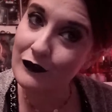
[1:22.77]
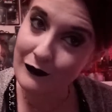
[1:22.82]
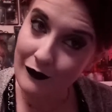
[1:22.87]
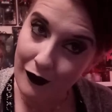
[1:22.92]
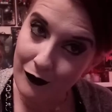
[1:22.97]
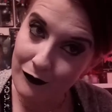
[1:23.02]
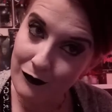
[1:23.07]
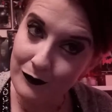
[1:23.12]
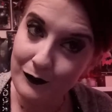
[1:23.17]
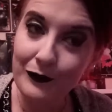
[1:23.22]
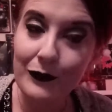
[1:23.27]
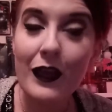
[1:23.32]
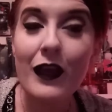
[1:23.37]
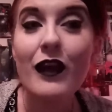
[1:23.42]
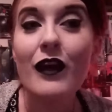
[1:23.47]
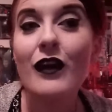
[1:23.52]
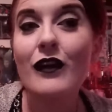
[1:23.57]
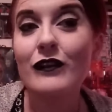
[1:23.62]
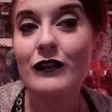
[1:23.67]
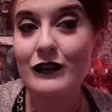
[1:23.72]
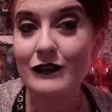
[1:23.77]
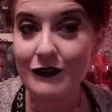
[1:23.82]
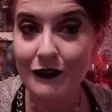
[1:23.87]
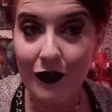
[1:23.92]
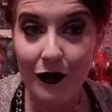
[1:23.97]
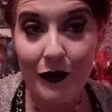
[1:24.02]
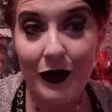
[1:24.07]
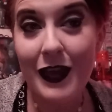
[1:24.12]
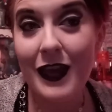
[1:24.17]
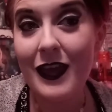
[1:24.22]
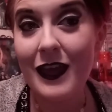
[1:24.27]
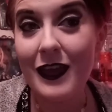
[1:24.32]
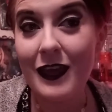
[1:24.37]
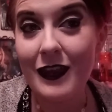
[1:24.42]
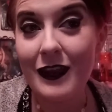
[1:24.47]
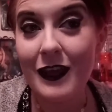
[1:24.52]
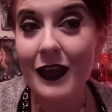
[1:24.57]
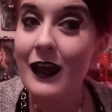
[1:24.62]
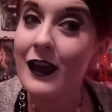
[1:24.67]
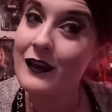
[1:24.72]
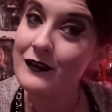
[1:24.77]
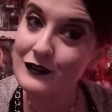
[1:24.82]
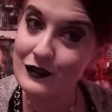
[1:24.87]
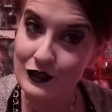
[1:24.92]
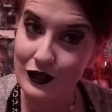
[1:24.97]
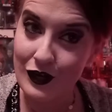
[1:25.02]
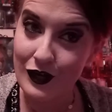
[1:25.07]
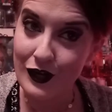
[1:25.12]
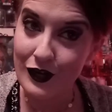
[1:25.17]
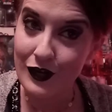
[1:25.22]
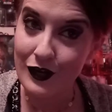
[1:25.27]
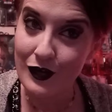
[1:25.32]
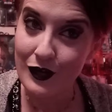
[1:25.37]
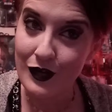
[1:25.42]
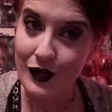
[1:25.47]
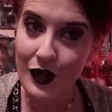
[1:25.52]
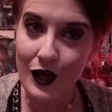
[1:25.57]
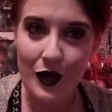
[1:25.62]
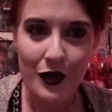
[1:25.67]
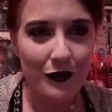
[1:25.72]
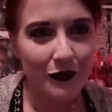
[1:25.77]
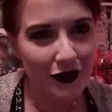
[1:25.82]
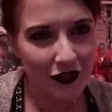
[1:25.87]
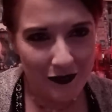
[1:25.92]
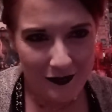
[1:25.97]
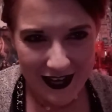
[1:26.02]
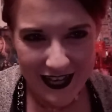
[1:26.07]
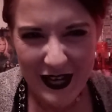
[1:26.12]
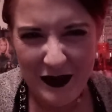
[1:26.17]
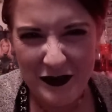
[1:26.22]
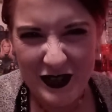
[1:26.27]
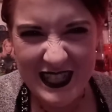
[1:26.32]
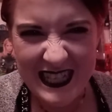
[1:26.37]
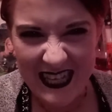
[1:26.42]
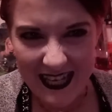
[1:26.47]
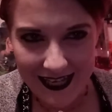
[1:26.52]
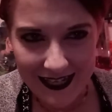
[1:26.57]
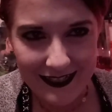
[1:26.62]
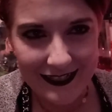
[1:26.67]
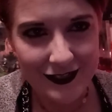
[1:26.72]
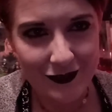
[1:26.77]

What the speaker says: So, let's go ahead and start with my number 10.